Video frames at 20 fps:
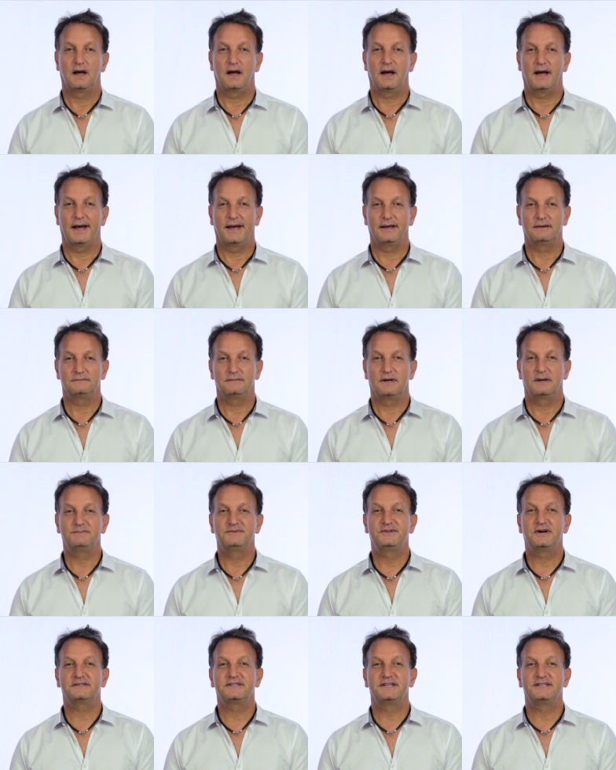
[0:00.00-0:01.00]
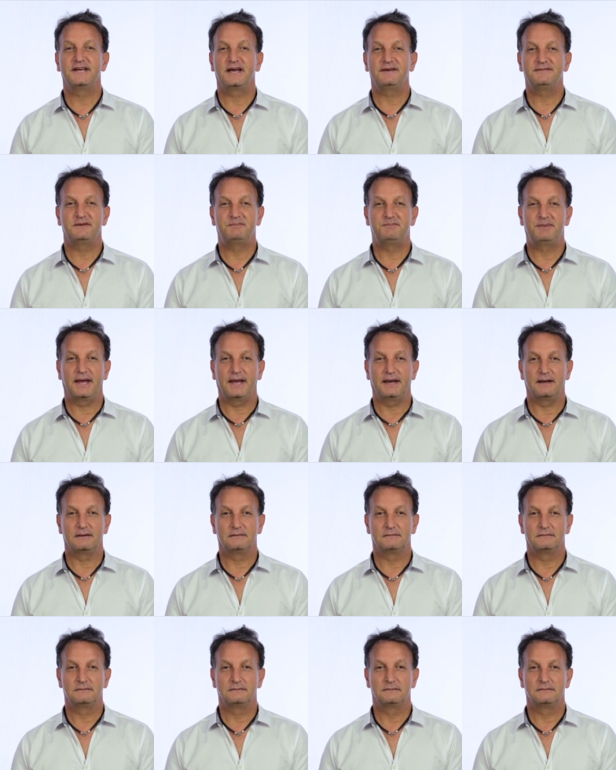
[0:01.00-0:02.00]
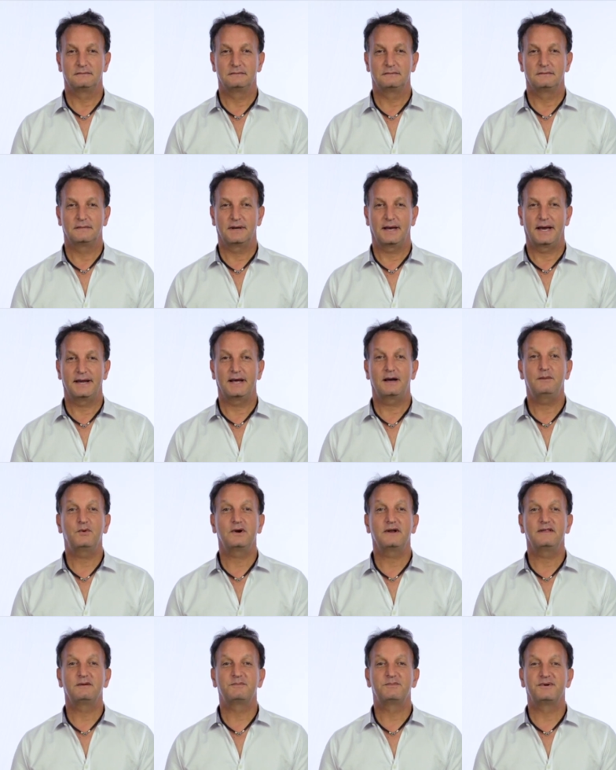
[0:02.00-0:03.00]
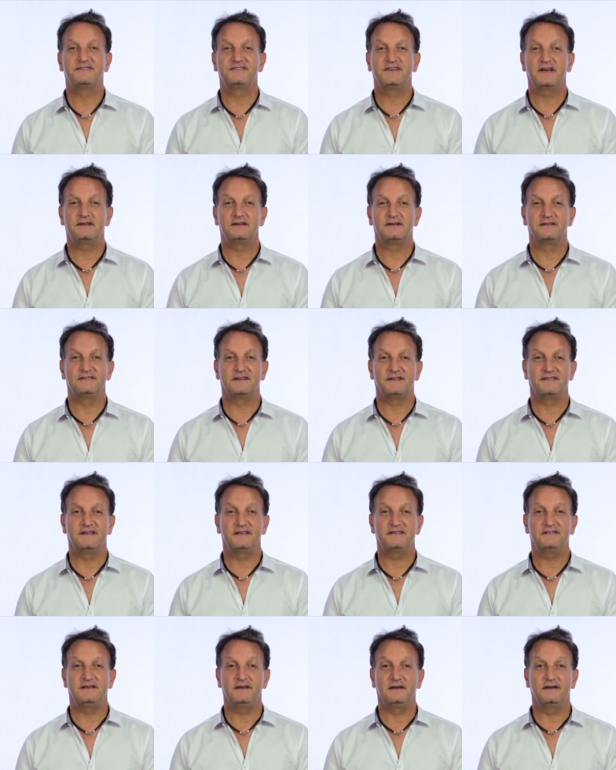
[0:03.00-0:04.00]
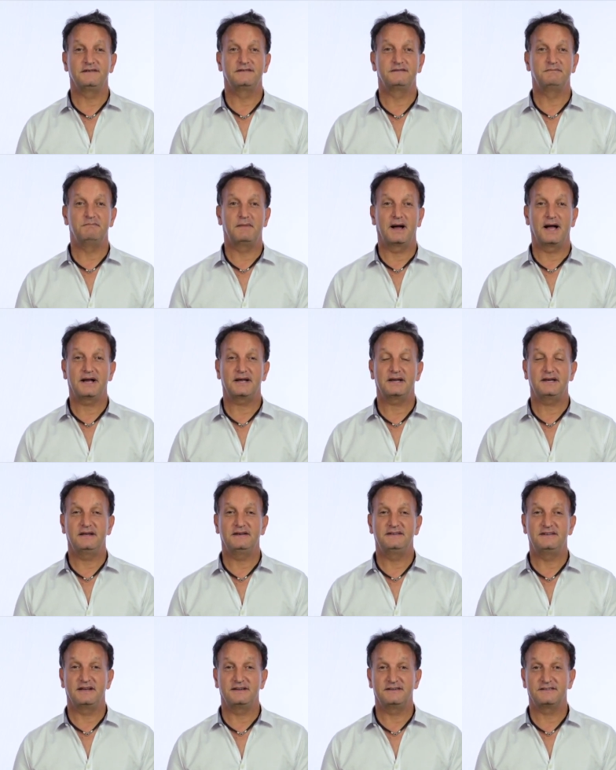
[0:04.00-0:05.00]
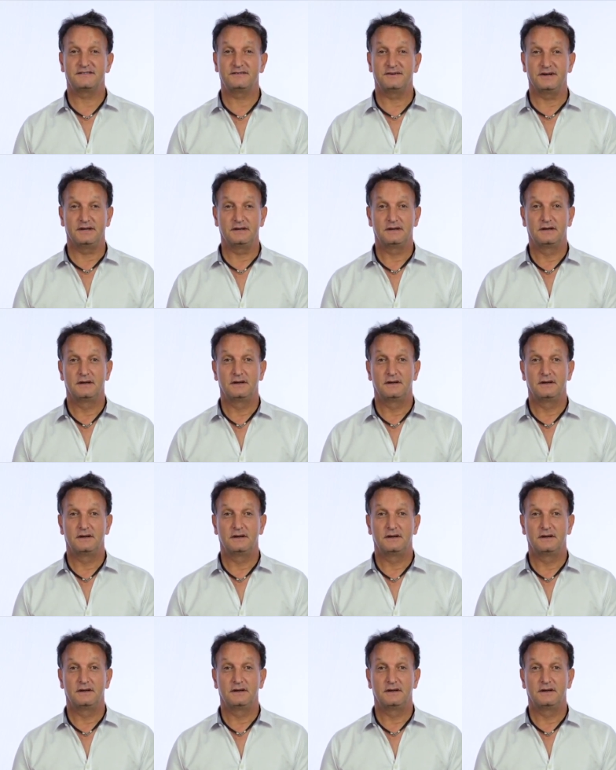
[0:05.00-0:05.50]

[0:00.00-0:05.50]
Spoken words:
Hi, I'm Dr. David Penn, and I'm one of the presenters at this year's Marketing Dentistry